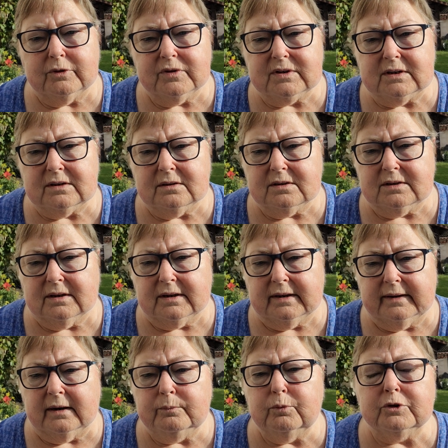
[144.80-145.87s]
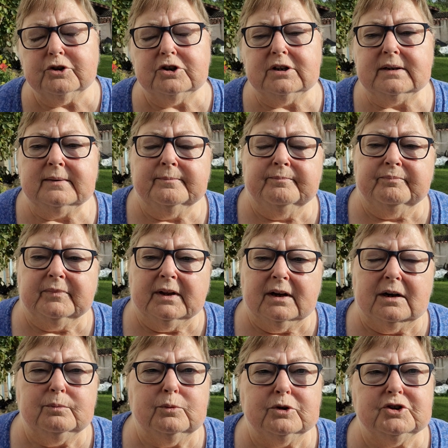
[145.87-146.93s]
last night. I'm watching
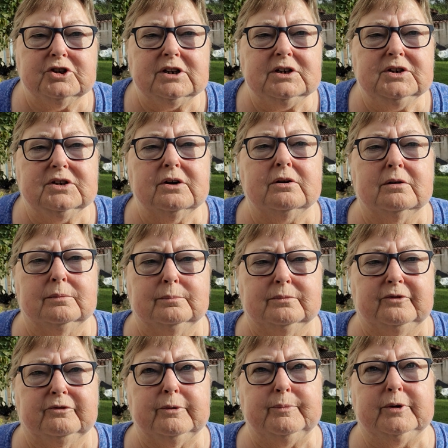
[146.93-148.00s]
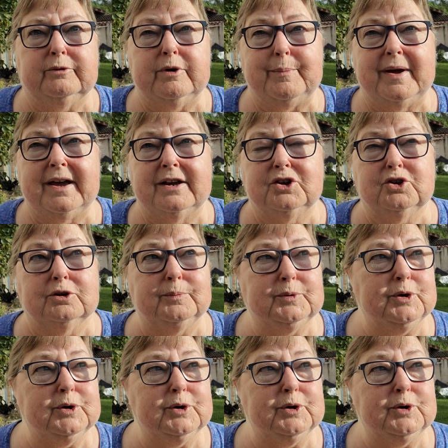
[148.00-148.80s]
Dom from the repair shop.